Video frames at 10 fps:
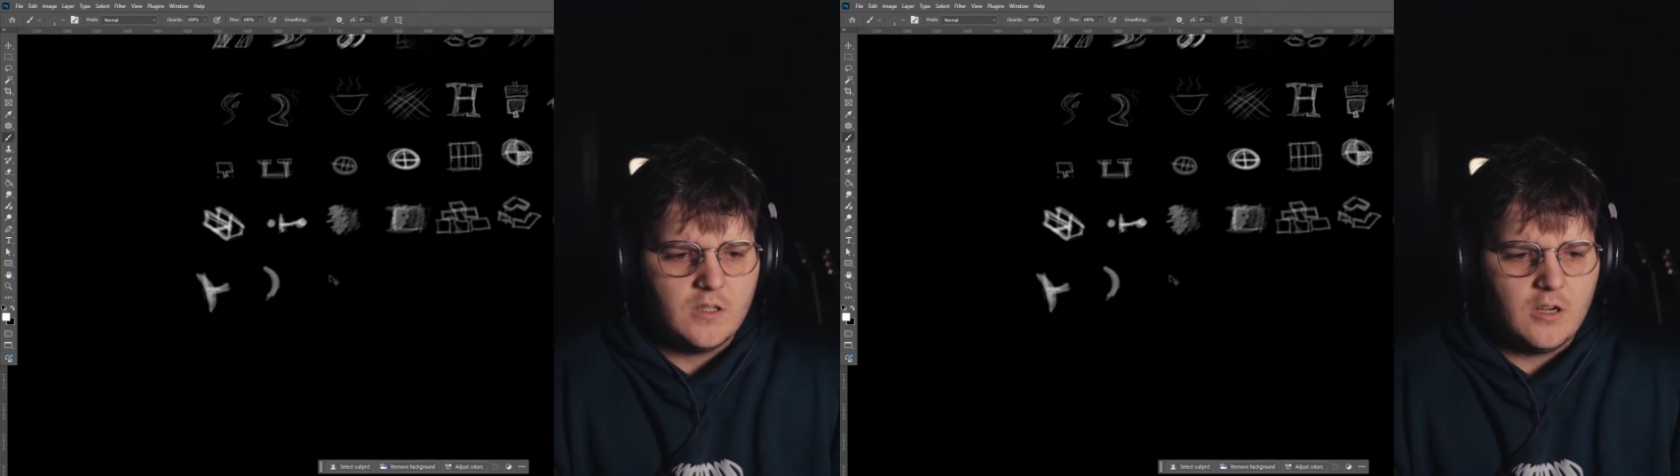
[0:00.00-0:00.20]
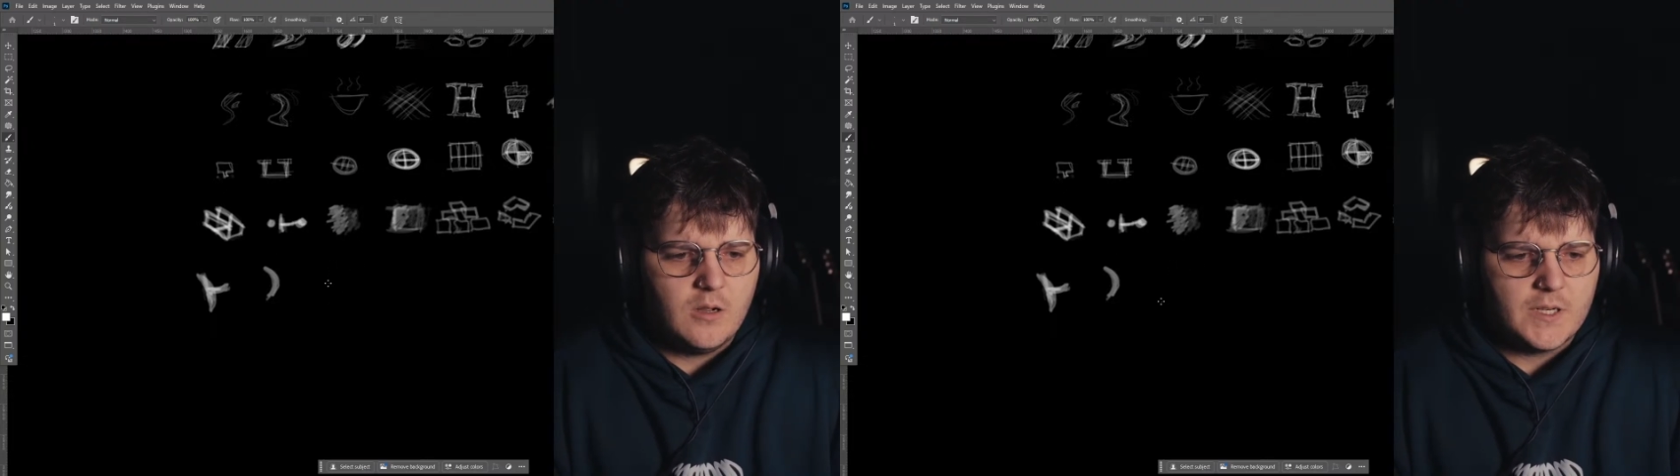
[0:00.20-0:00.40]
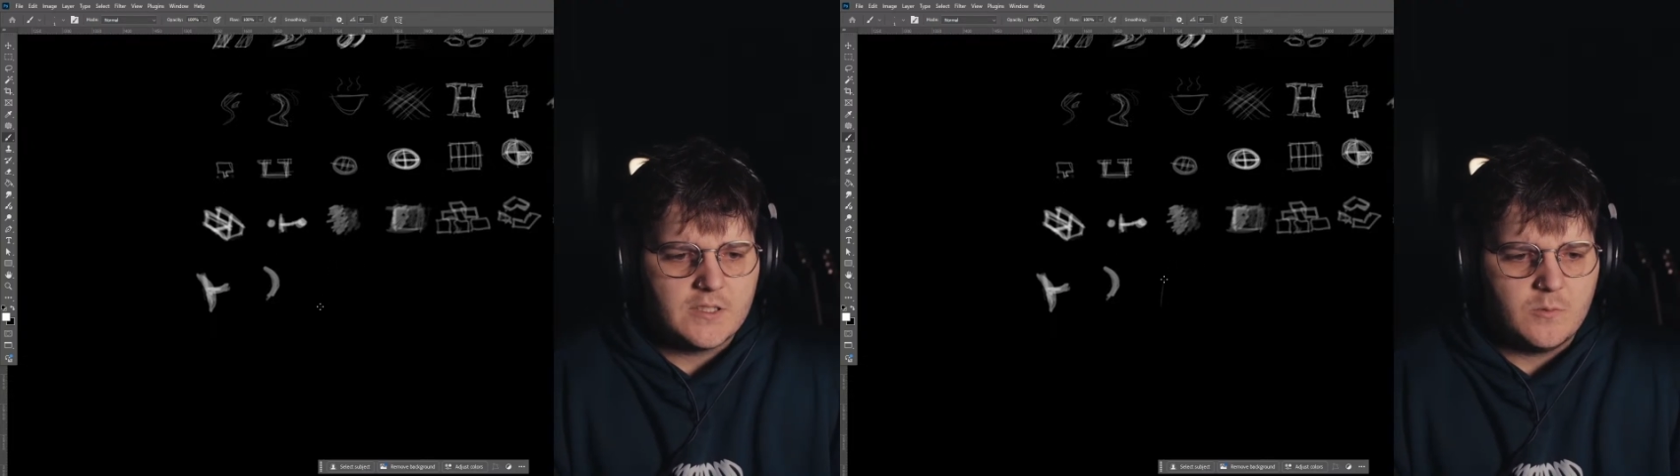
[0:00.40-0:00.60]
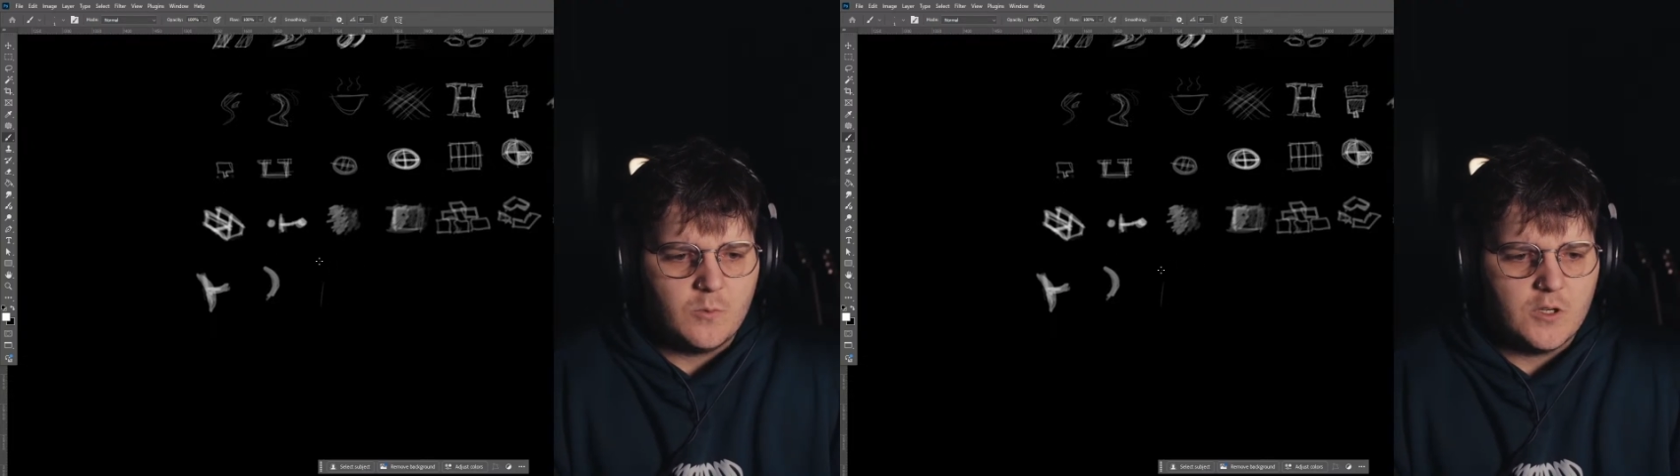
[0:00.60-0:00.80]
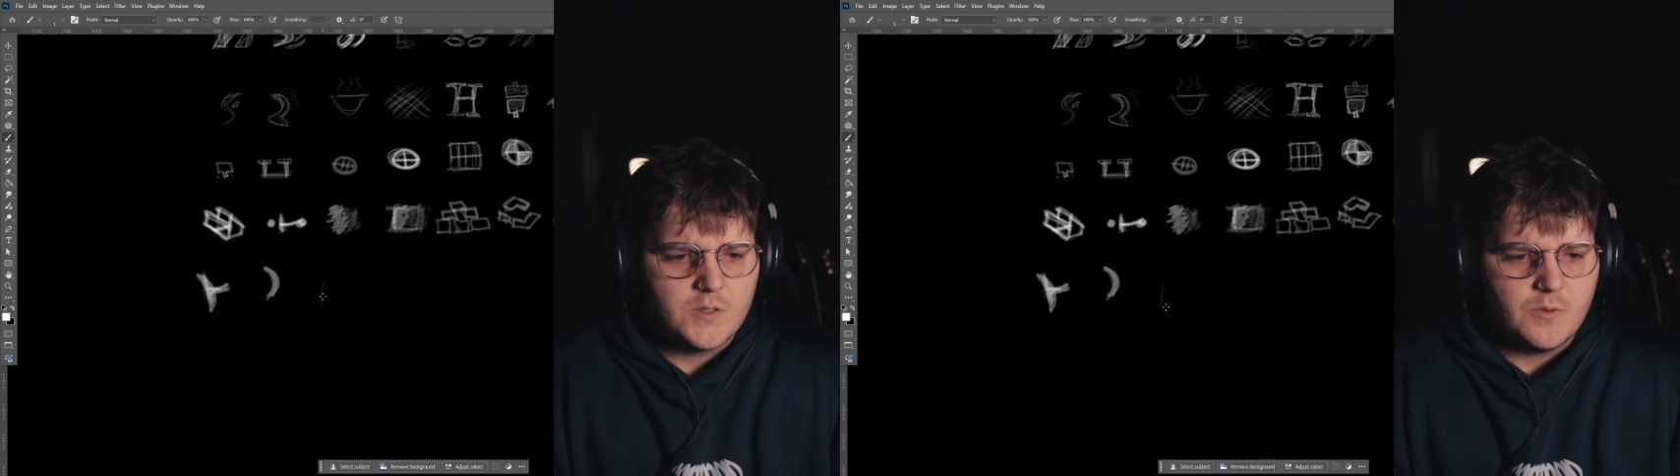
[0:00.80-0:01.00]
I'm actually
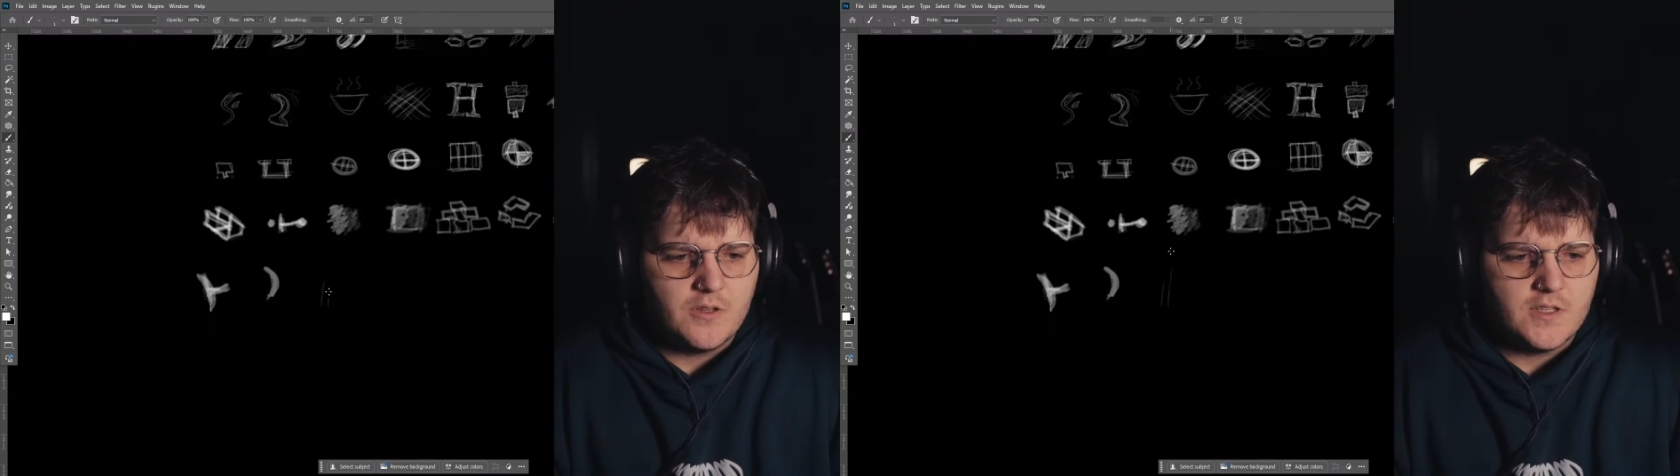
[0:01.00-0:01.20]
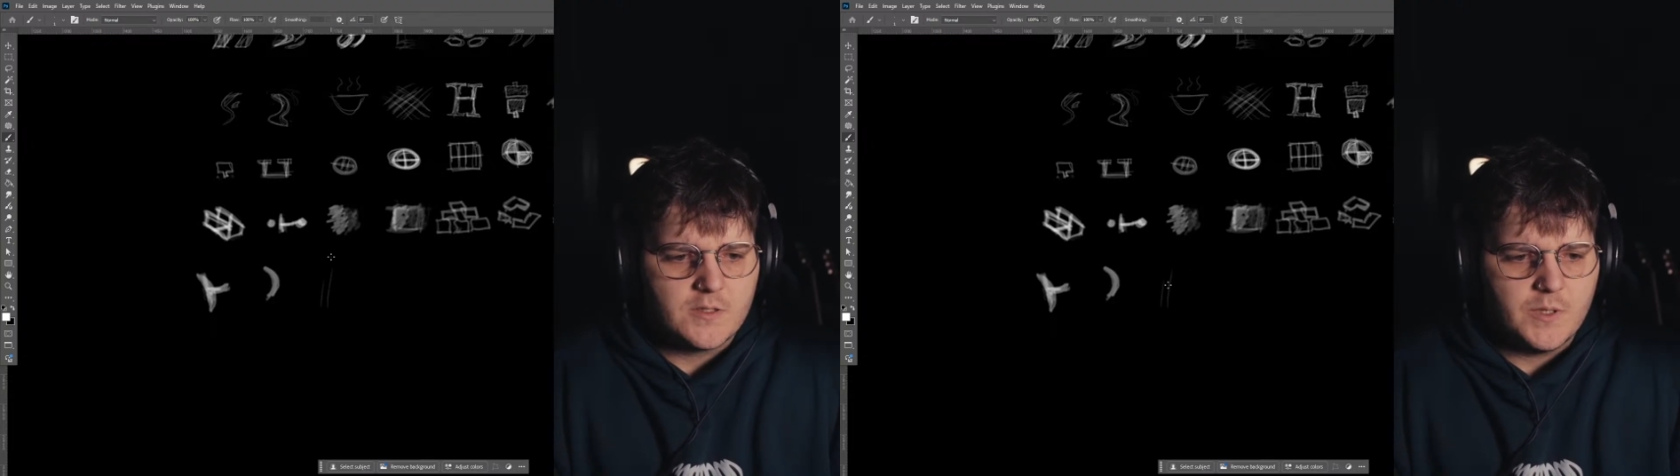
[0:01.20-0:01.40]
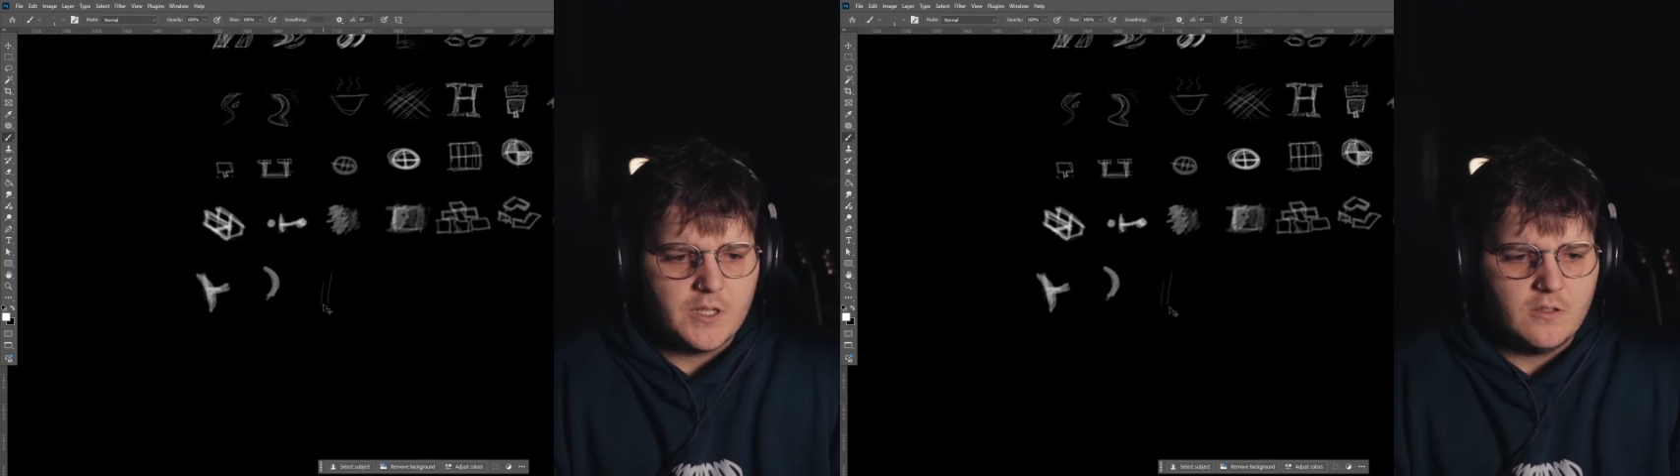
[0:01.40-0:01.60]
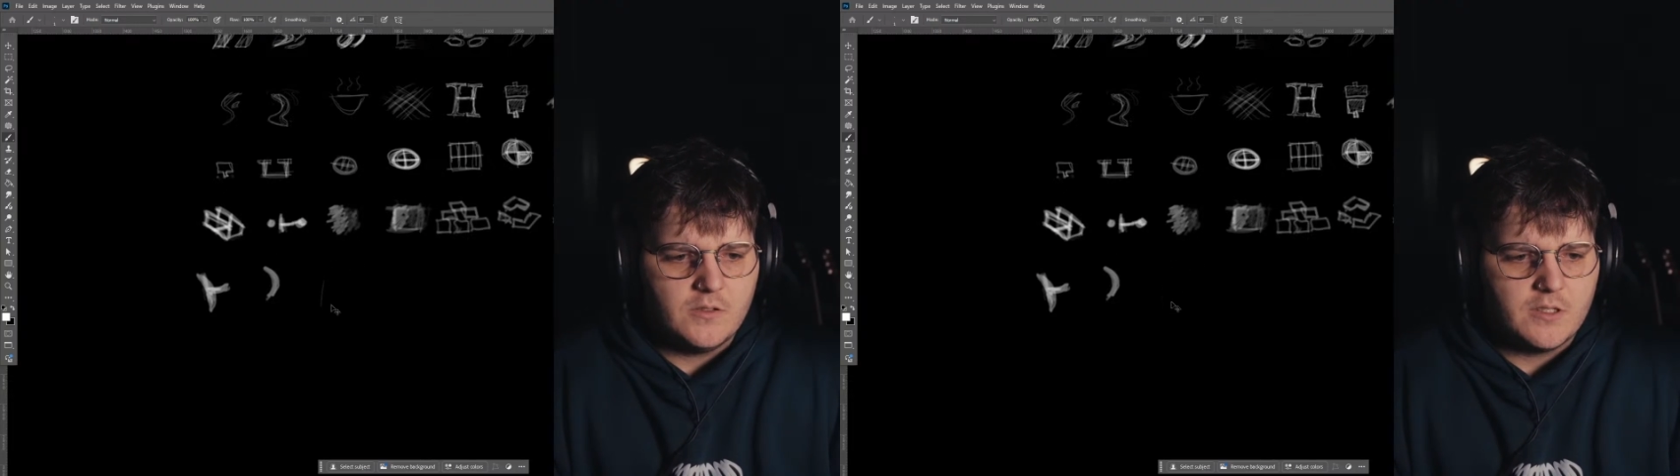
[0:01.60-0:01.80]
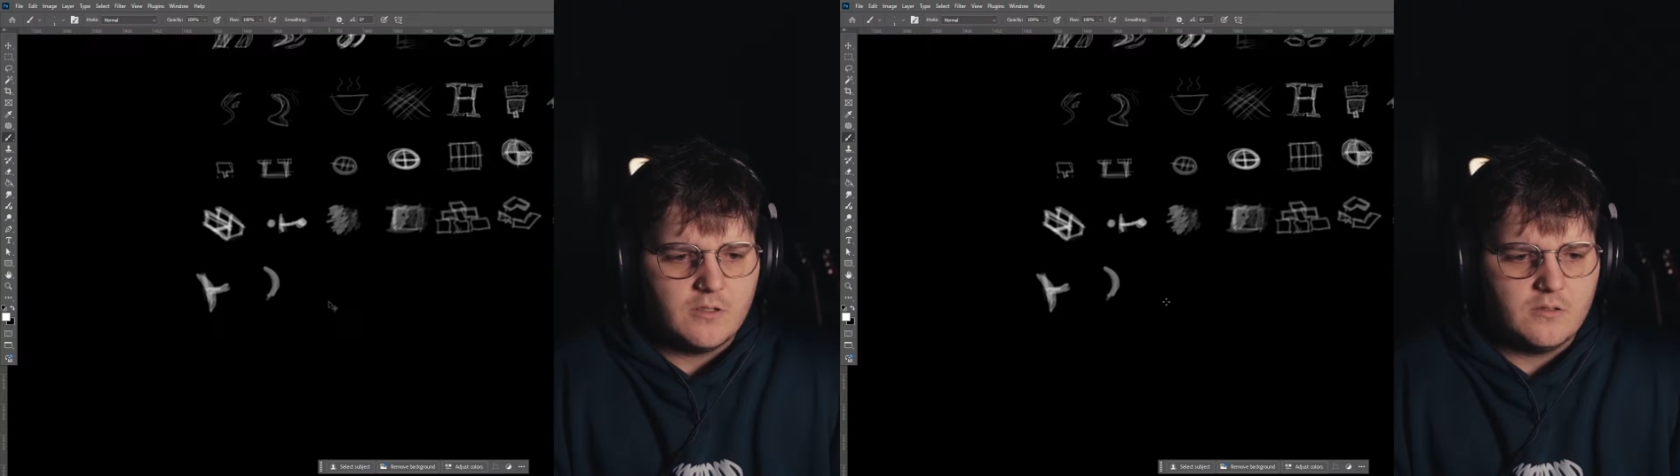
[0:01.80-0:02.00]
worse with it this week, holy
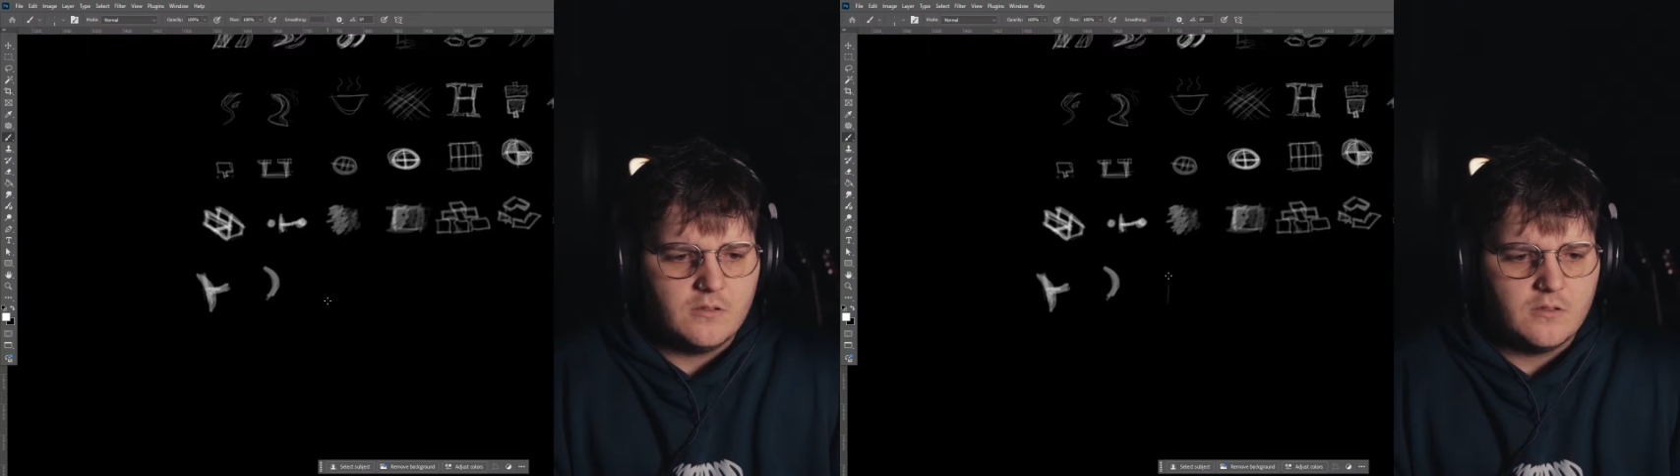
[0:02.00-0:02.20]
god.